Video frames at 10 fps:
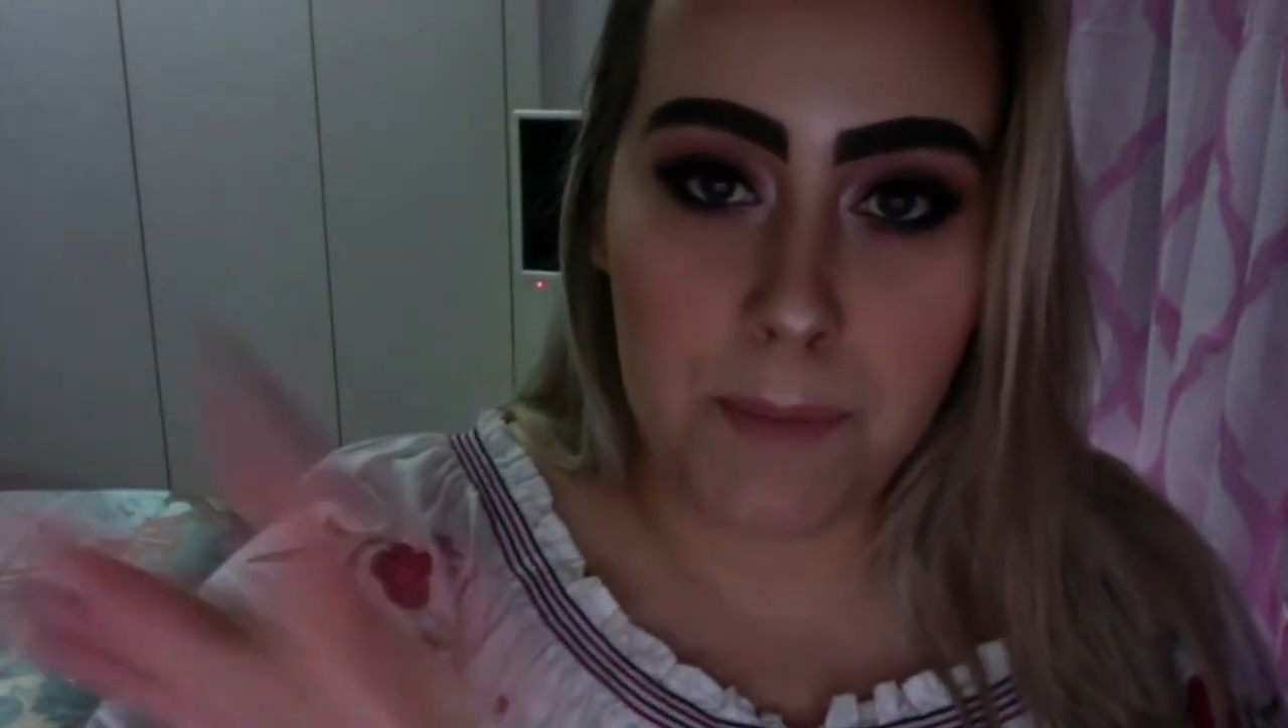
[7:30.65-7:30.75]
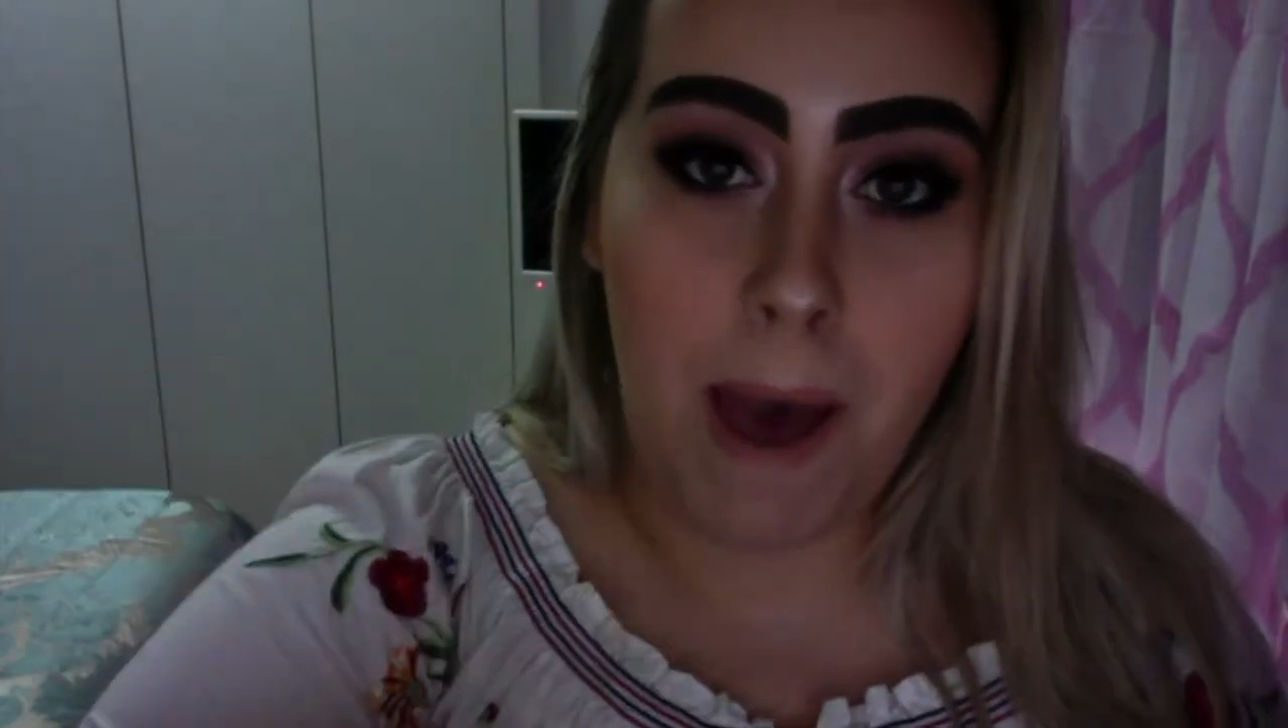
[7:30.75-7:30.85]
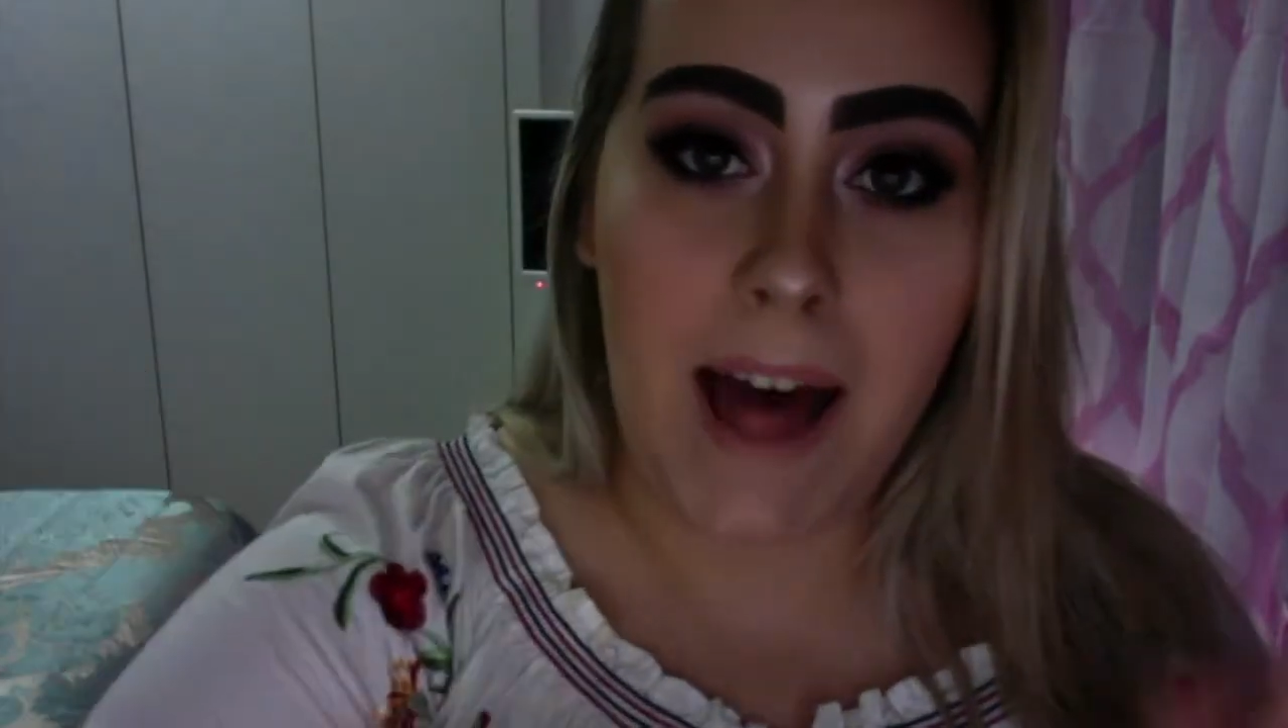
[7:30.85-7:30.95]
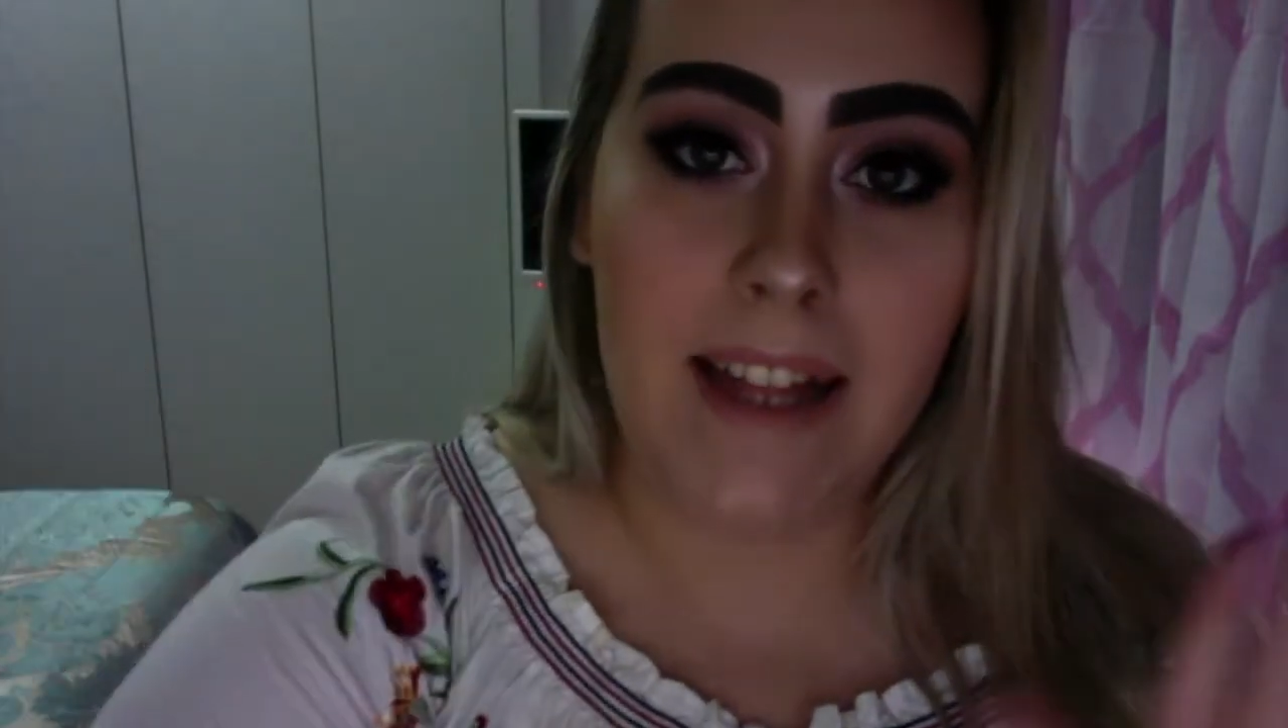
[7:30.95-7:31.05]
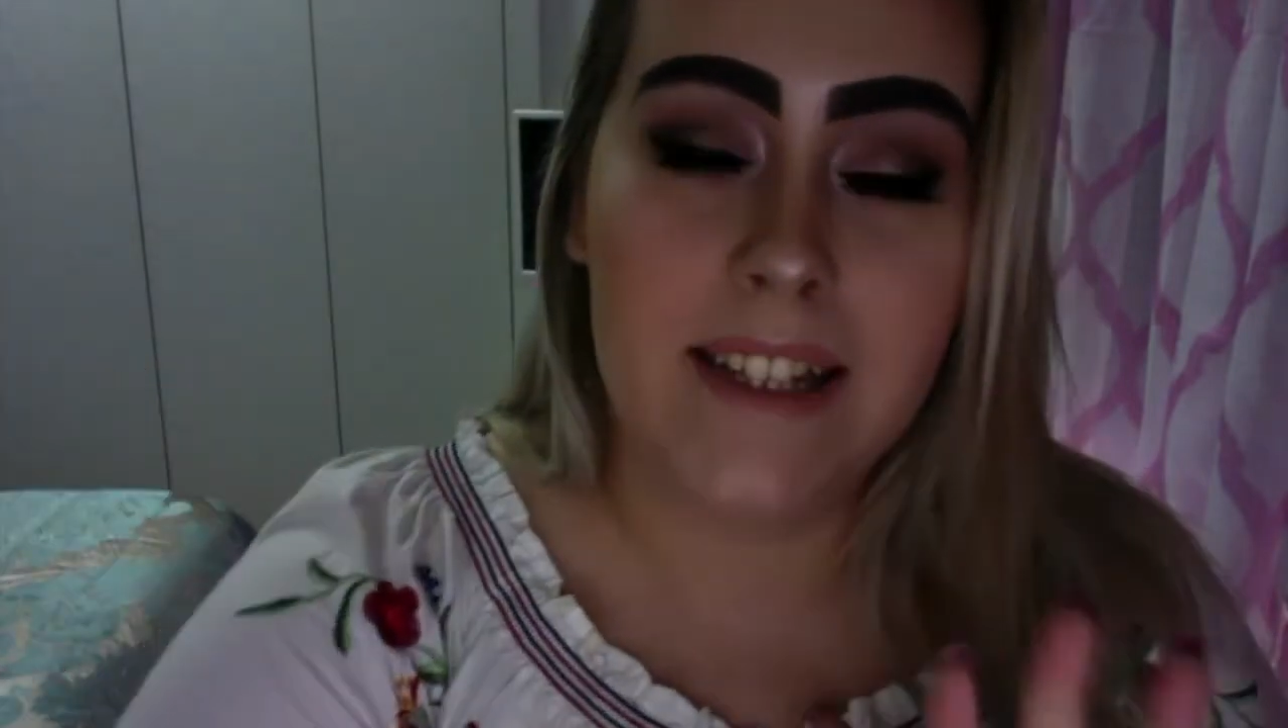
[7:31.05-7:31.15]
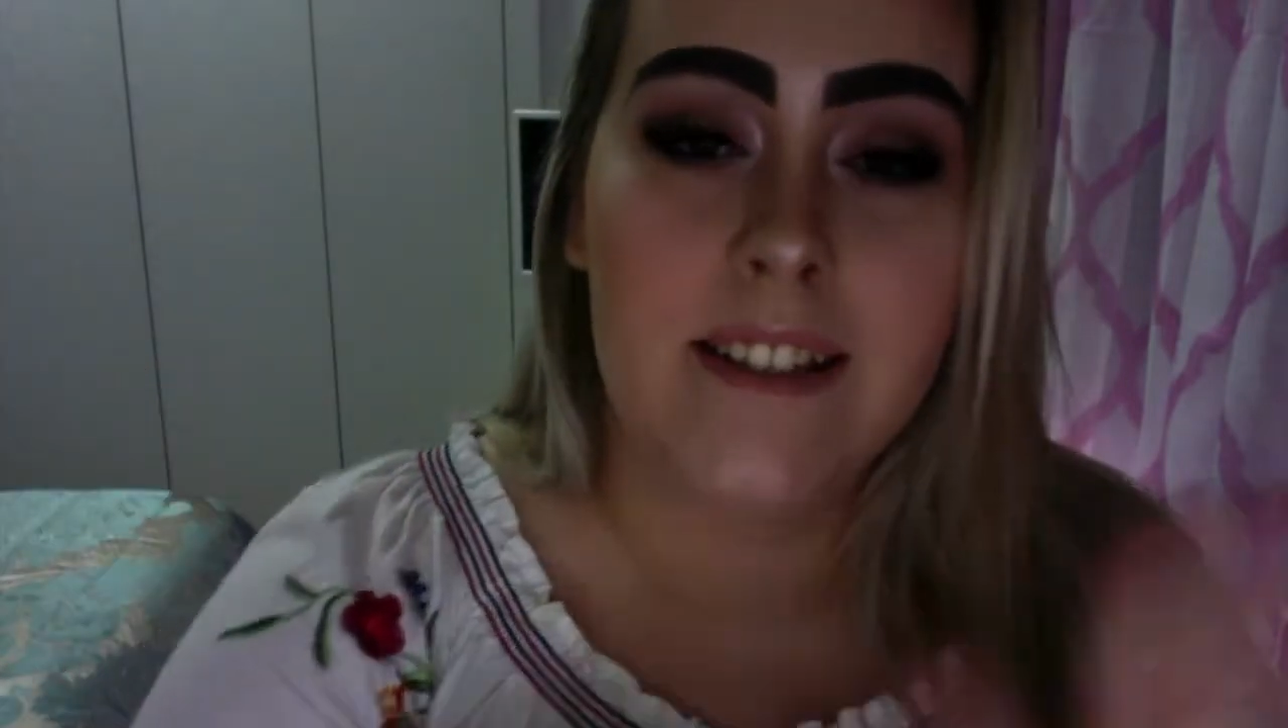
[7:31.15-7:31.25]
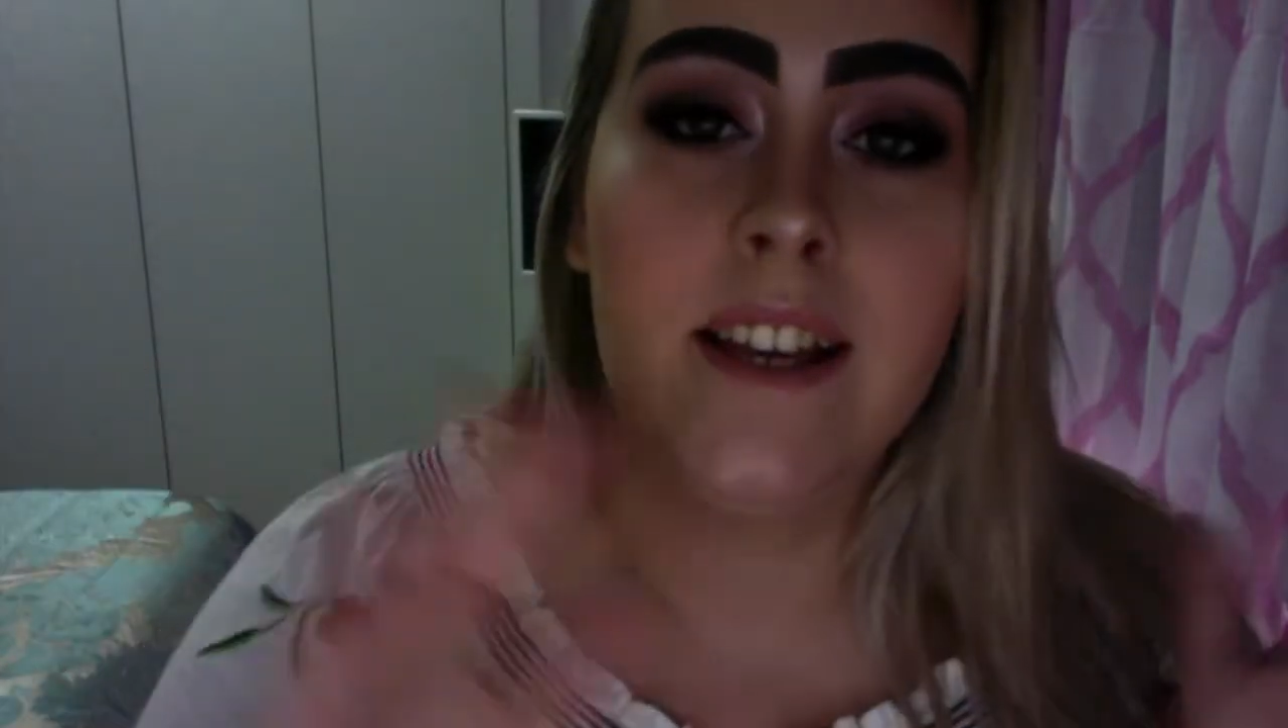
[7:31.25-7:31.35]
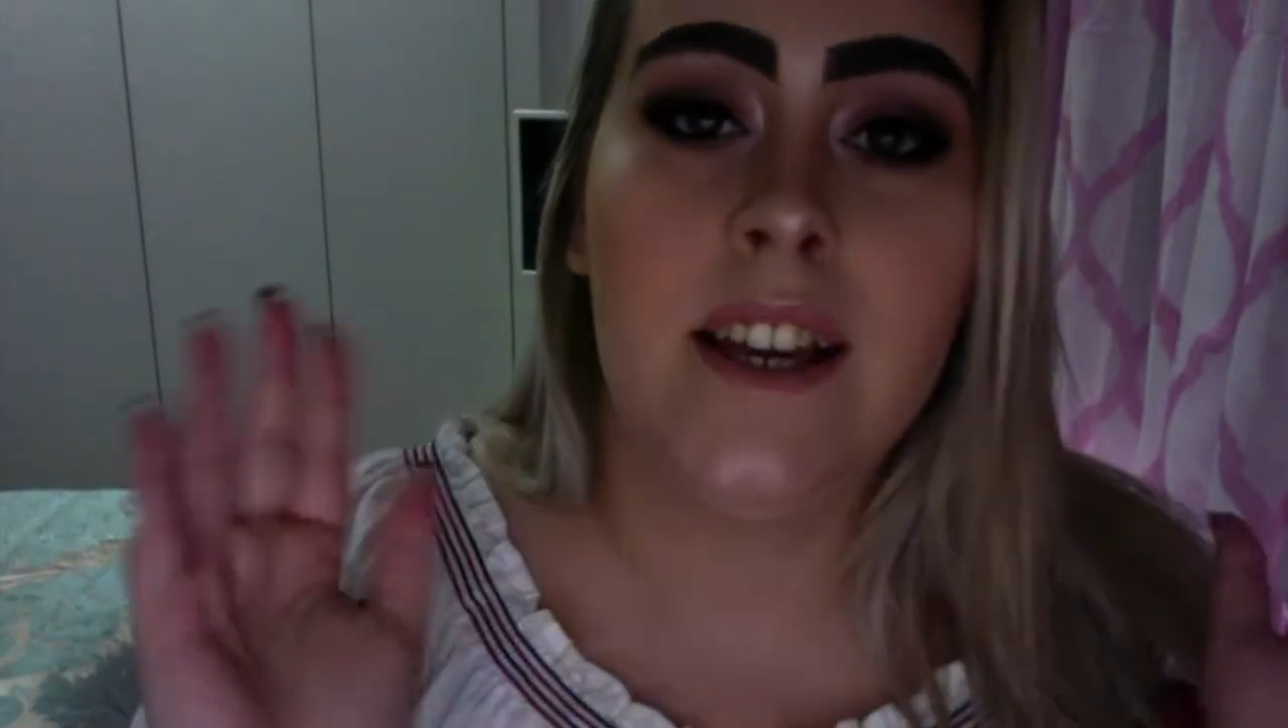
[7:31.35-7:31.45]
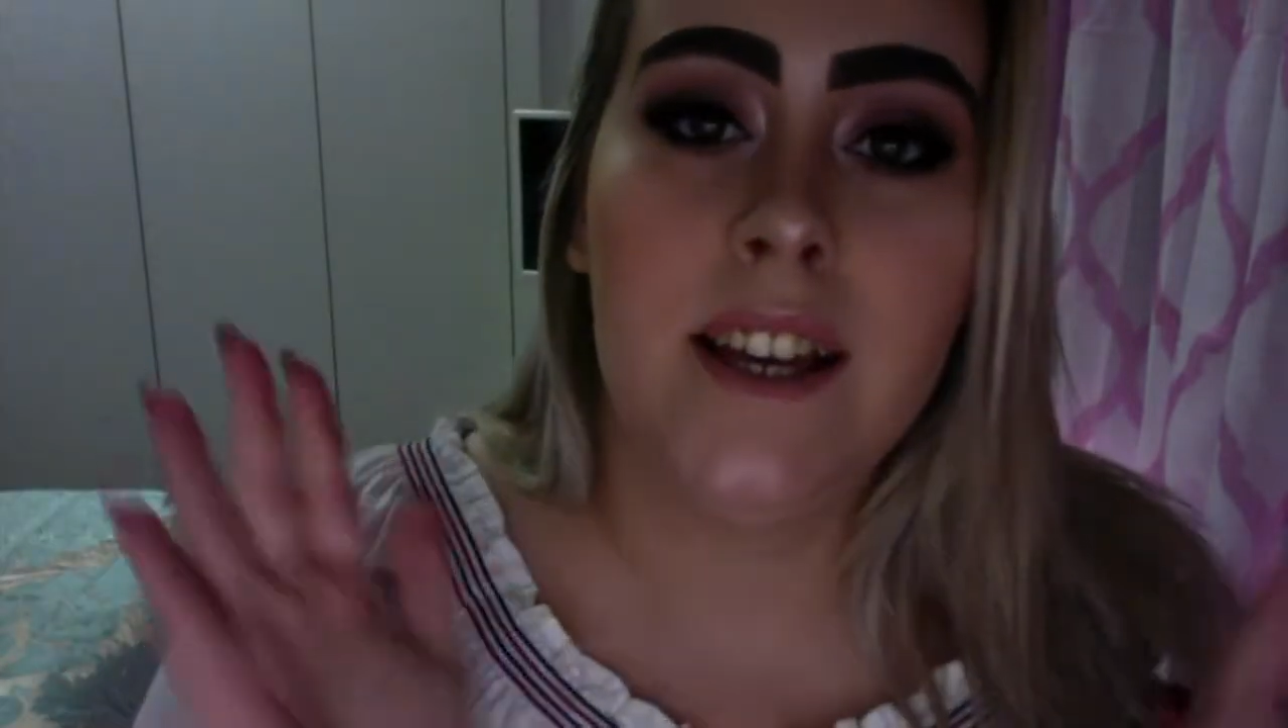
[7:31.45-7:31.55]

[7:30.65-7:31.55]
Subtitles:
palettes,